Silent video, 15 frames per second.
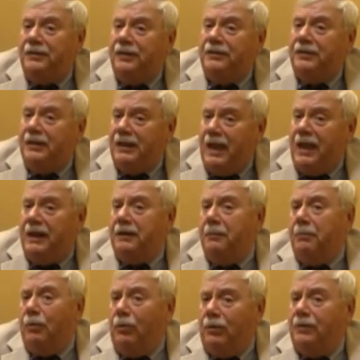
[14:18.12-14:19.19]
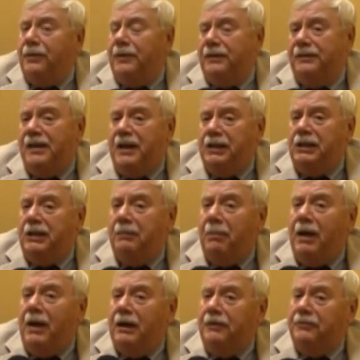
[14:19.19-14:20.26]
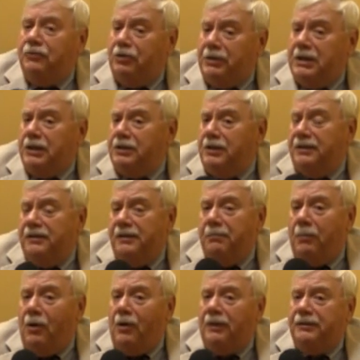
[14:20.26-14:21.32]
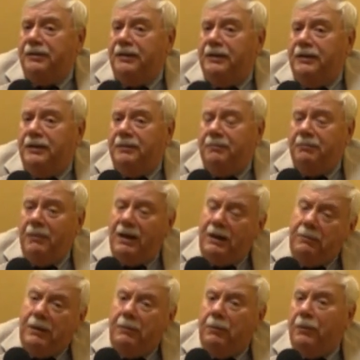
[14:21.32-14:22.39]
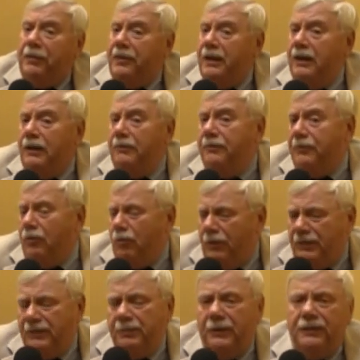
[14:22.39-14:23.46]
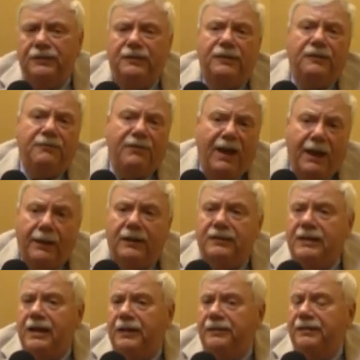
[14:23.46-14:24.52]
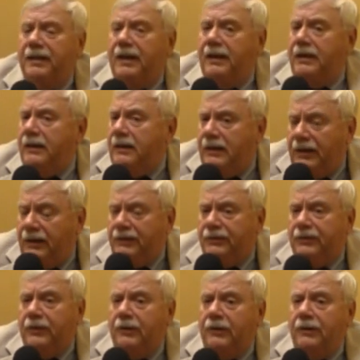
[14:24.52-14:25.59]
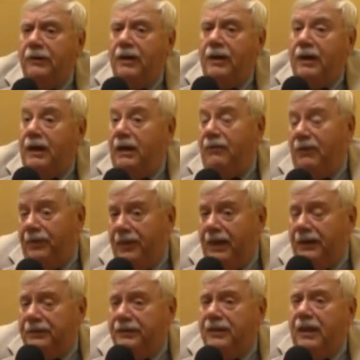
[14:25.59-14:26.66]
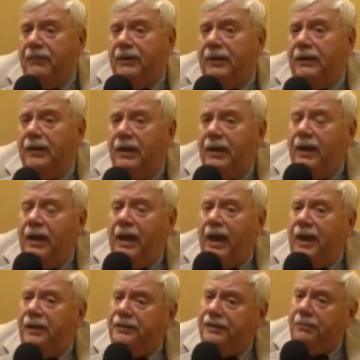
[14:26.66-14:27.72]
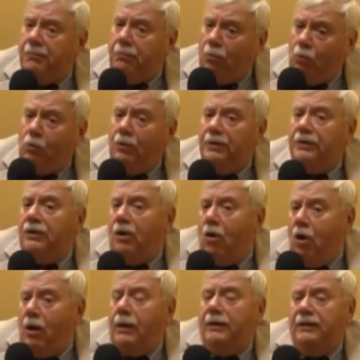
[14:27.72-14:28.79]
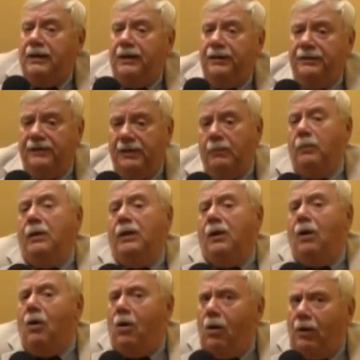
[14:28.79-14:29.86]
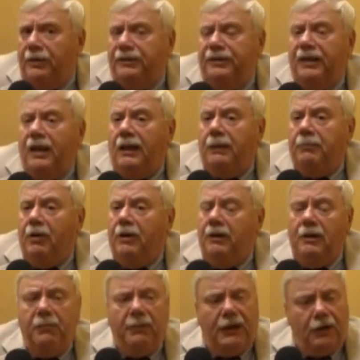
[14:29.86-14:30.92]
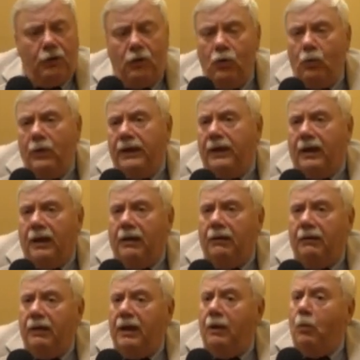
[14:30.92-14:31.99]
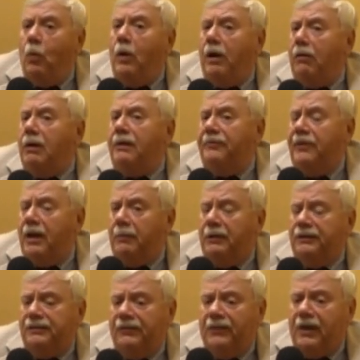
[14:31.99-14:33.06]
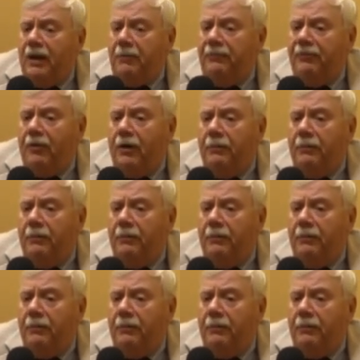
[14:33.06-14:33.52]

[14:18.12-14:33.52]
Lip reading: again, a book that's actually part of traditions in Boston, and many people think of Christmas and Valentine's Day, Easter, even Thanksgiving, as important holidays that we all celebrate, no matter who we are and where our families have come from.